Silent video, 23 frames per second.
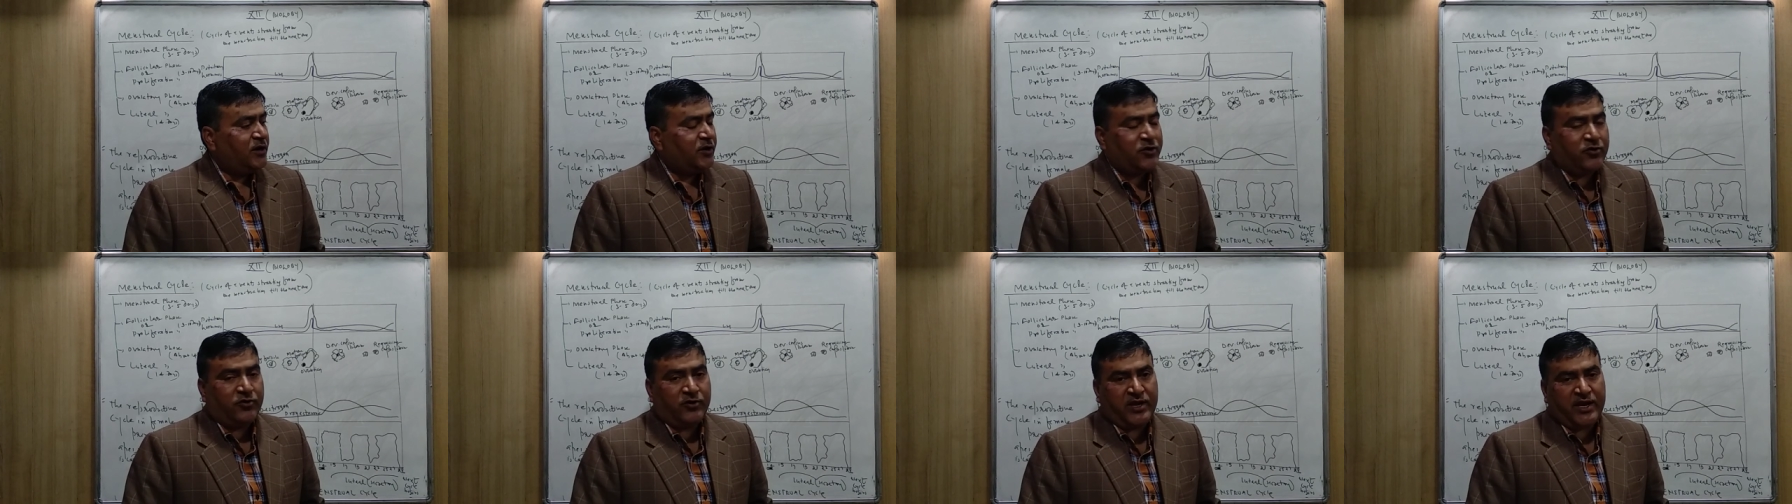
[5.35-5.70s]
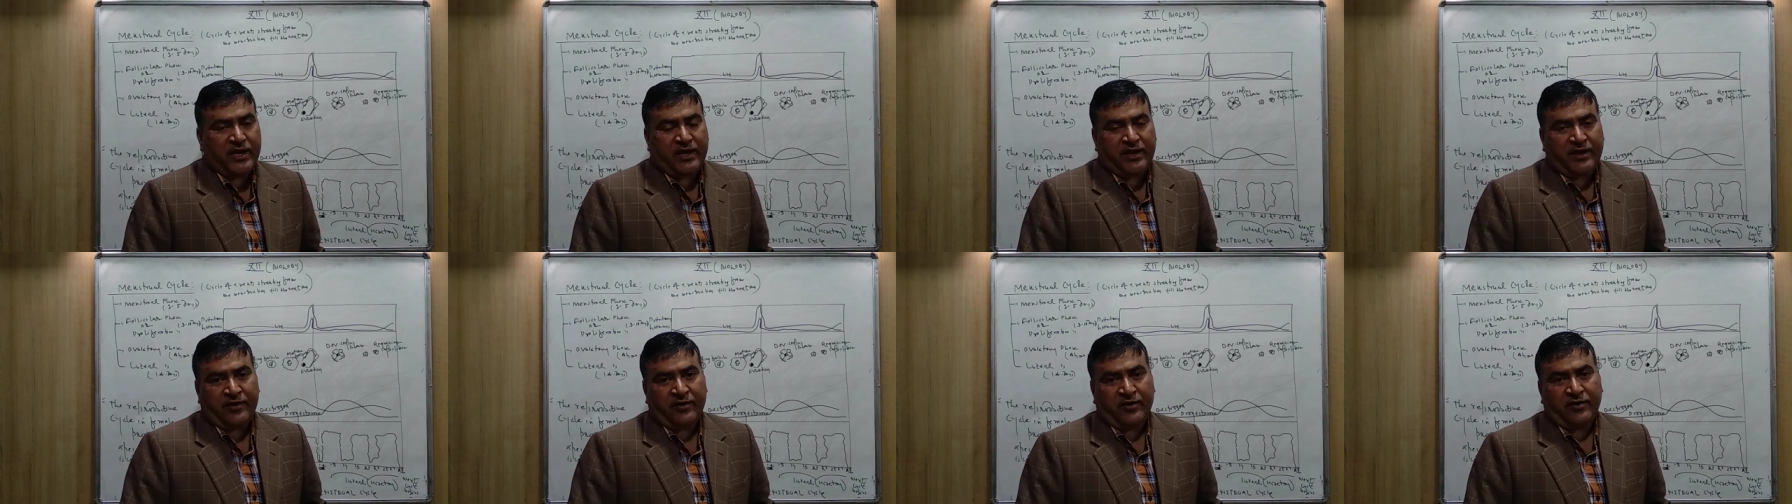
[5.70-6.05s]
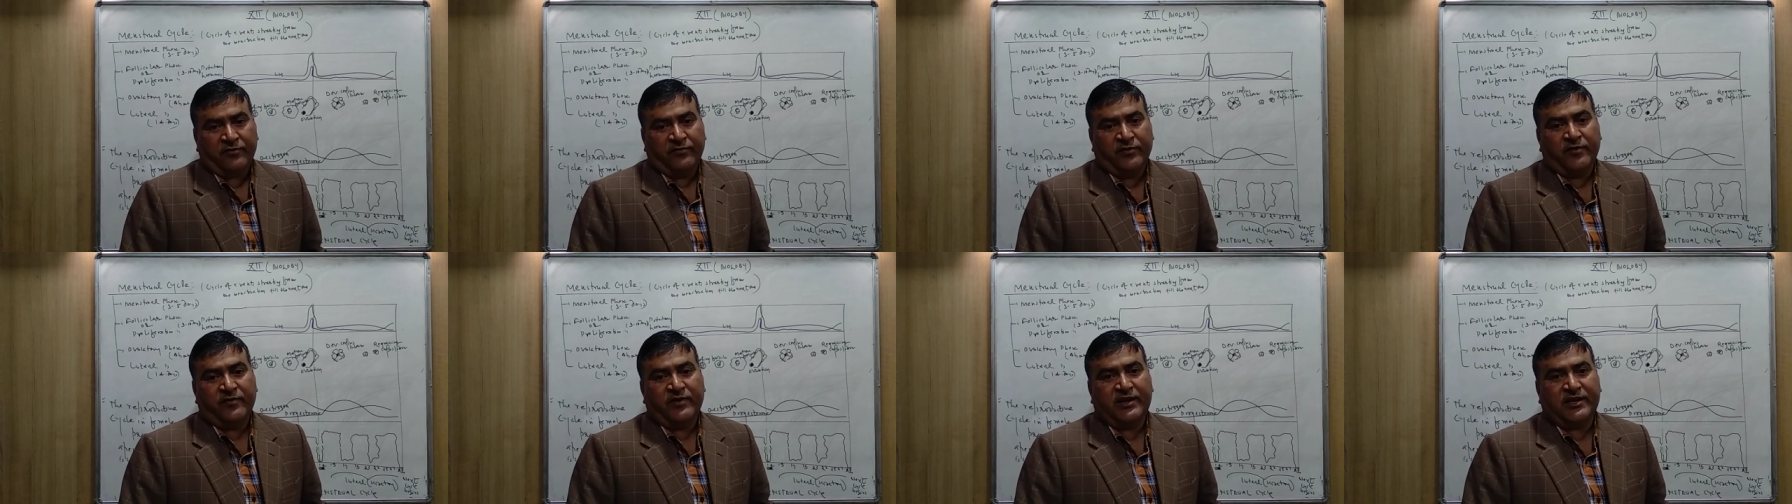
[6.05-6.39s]
Today
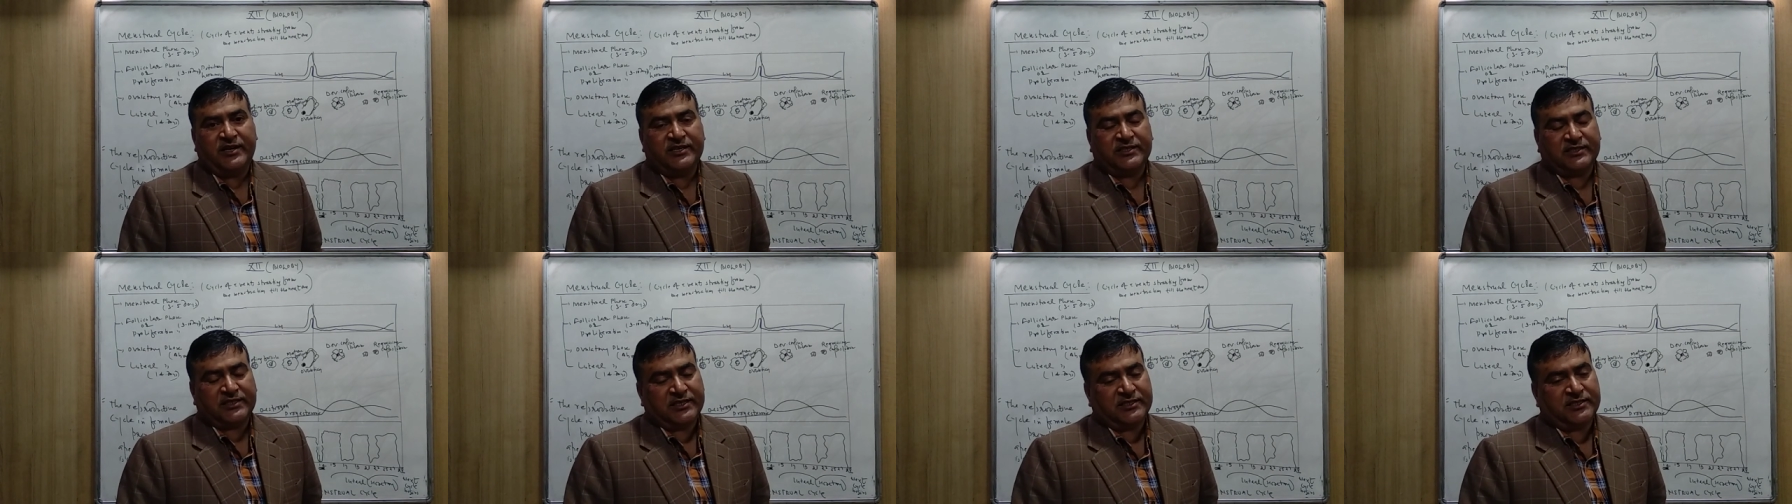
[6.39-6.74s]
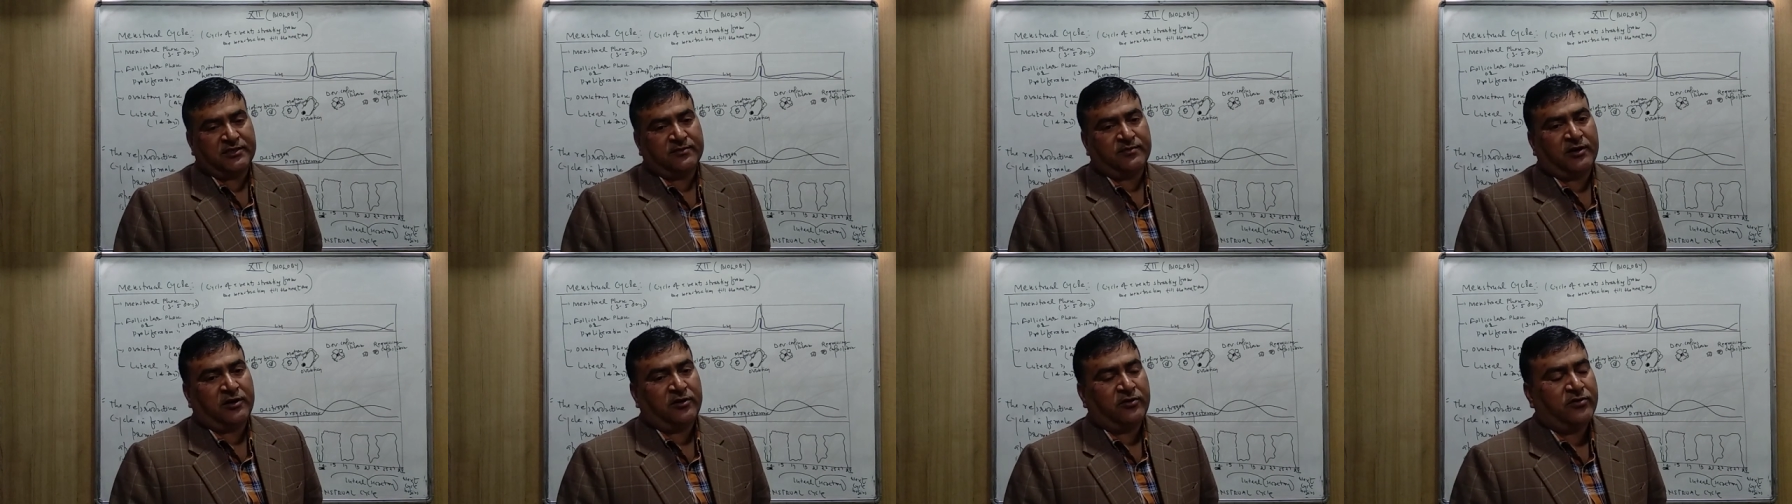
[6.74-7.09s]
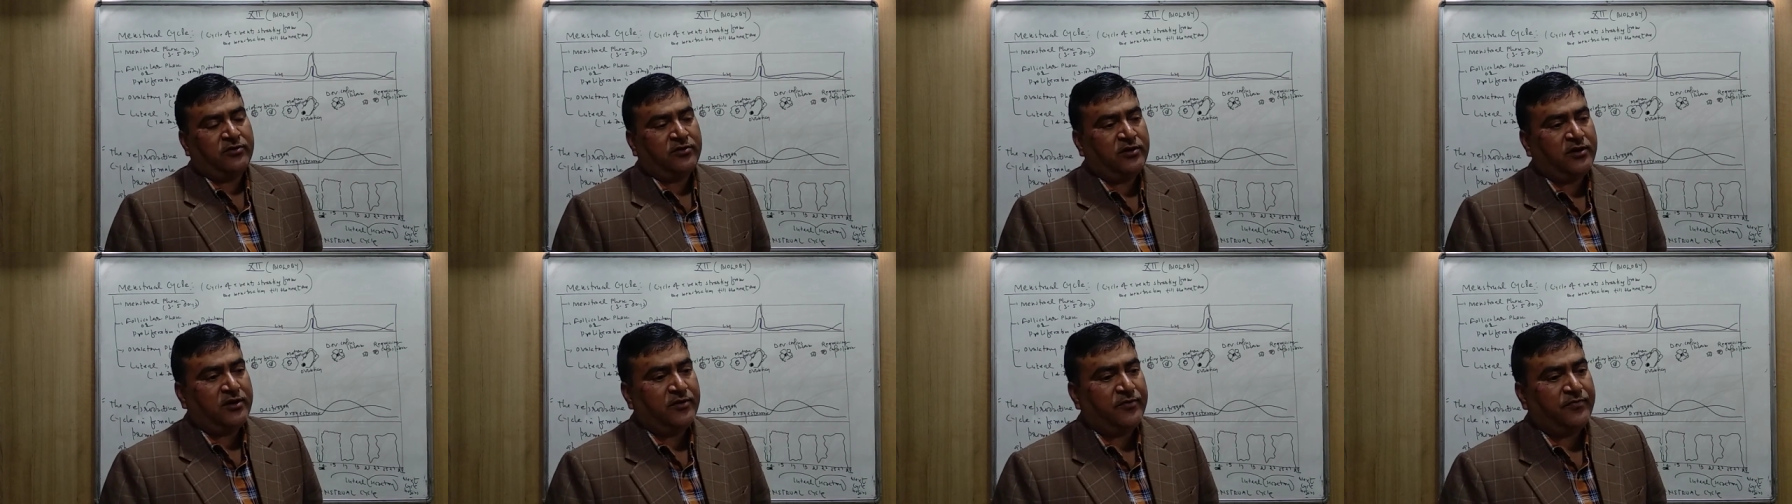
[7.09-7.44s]
we will discuss
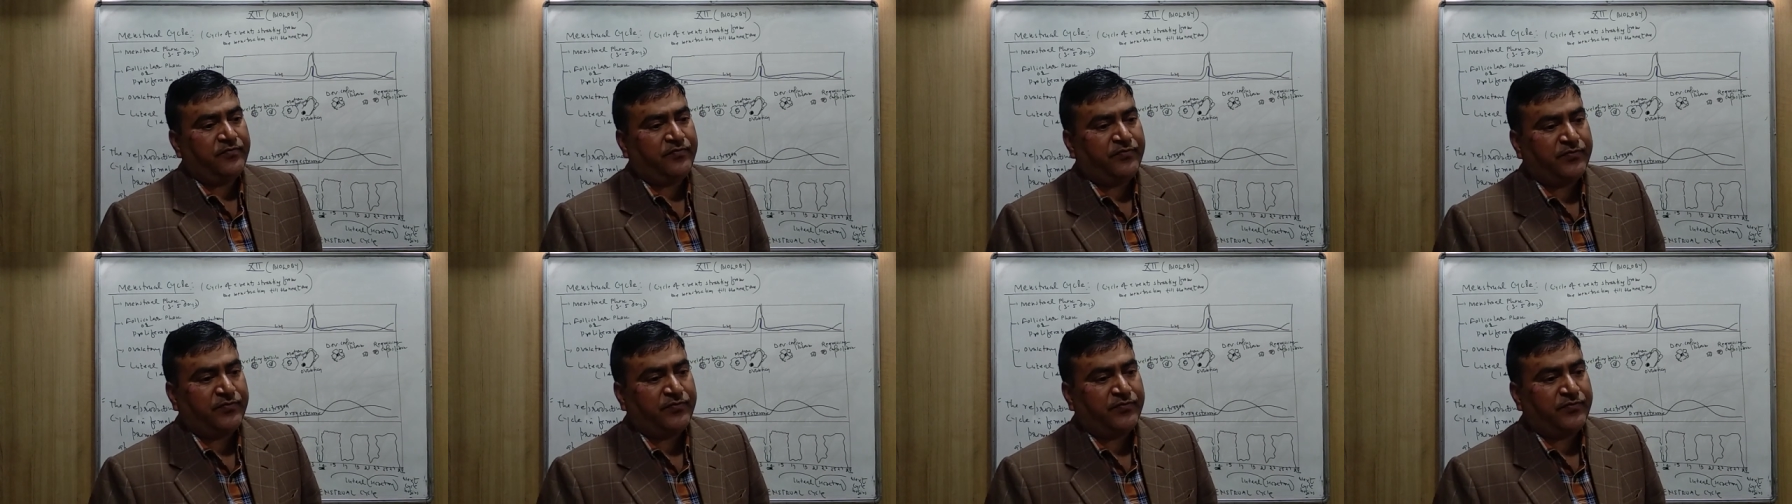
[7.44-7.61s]
about